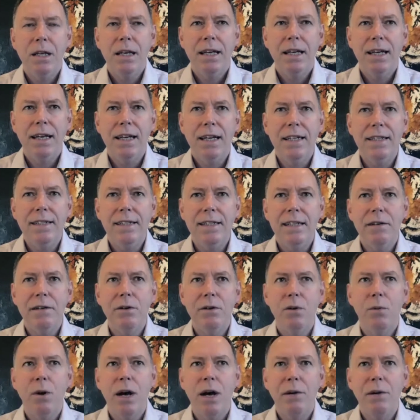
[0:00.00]
Is there a
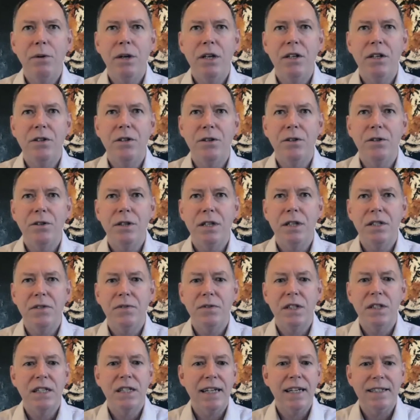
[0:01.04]
way we could do this for,
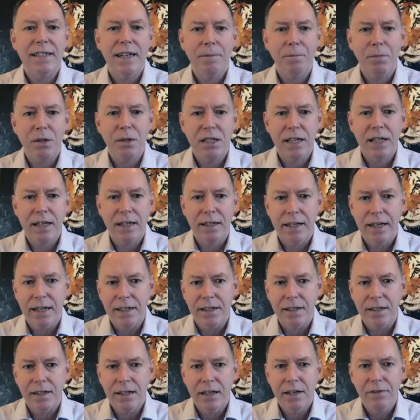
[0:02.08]
say, 10%
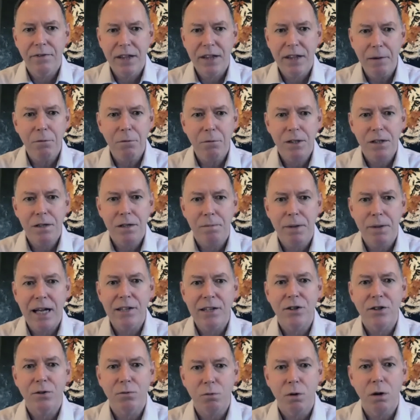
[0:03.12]
less? If that was the
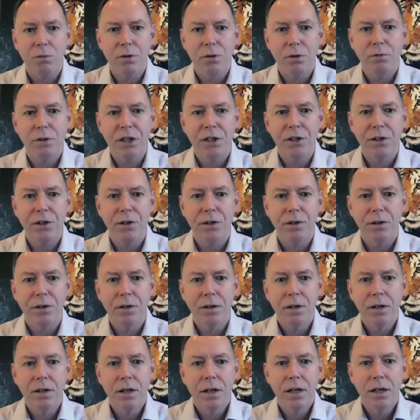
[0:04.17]
budget, what would we do?
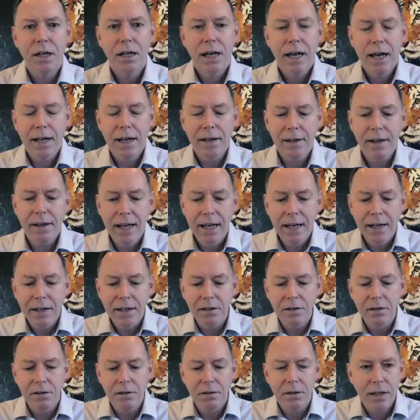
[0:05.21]
And
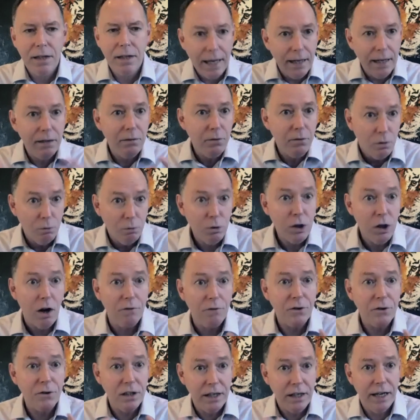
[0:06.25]
then they will
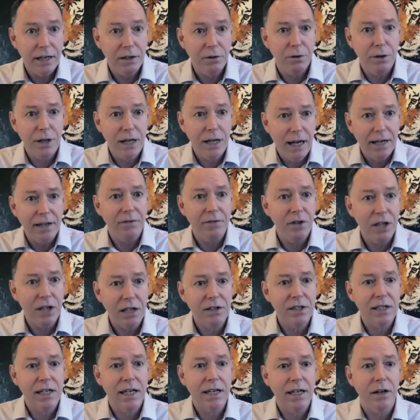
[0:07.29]
often get creative and they'll
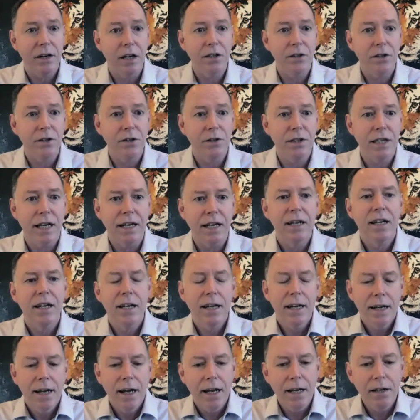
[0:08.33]
say, yeah, I could do that.
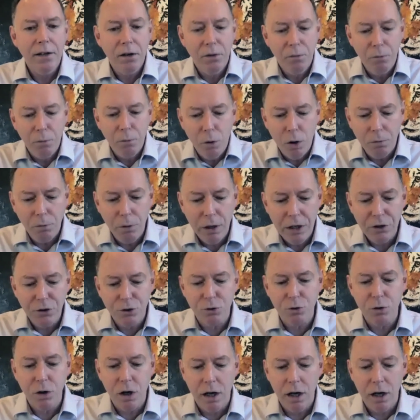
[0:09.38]
And what we're trying,